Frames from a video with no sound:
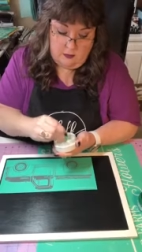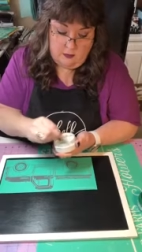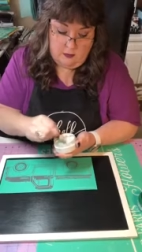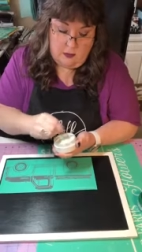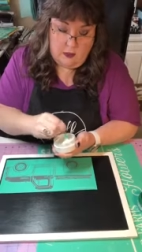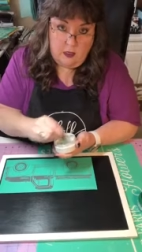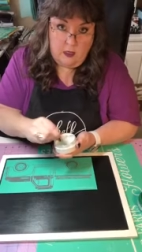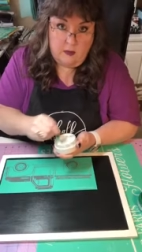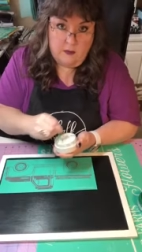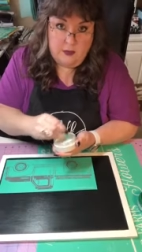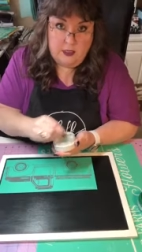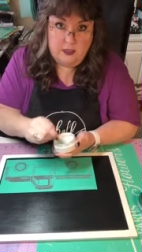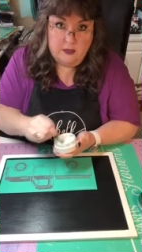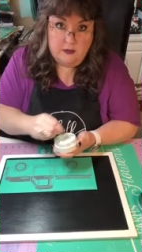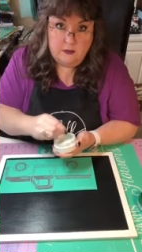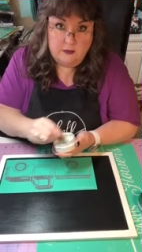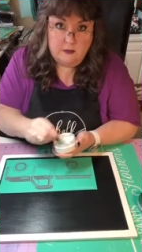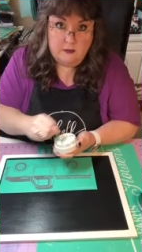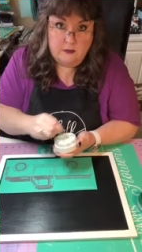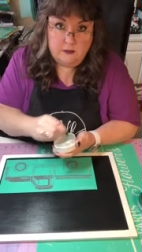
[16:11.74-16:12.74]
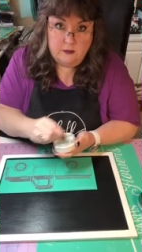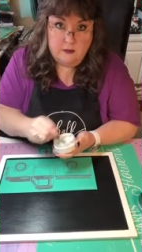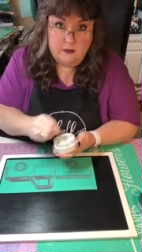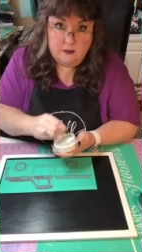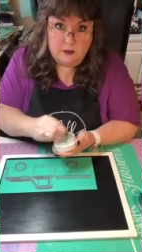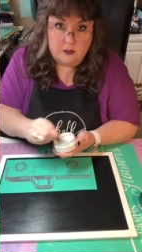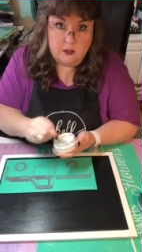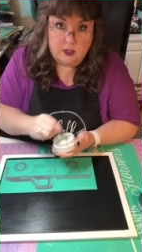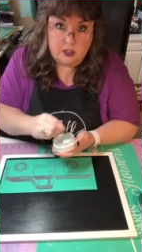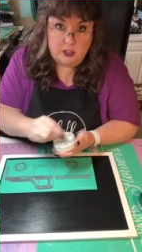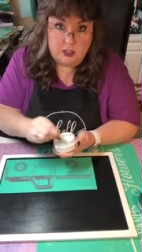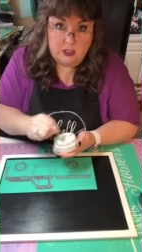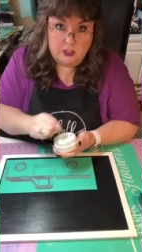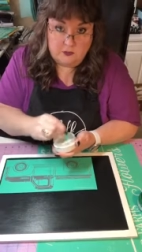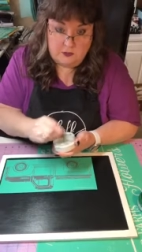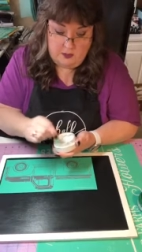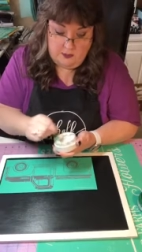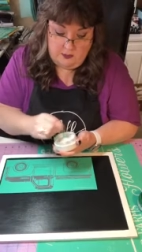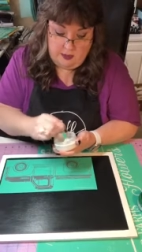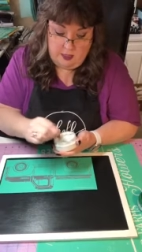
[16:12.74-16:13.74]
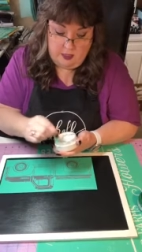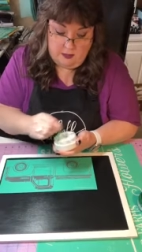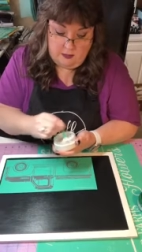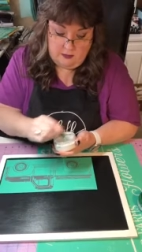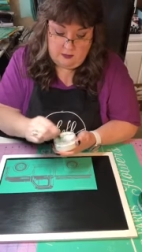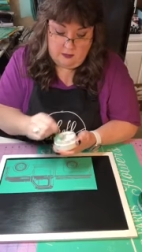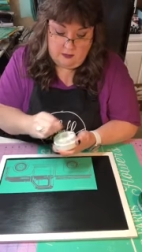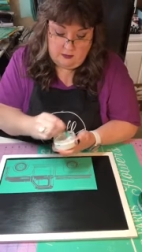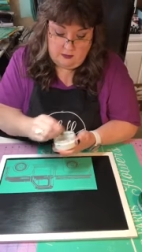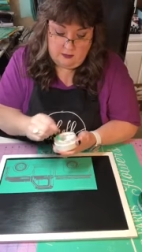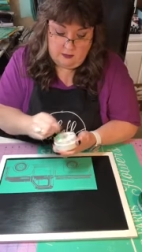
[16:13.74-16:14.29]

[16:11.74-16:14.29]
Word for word: comment to change my mind.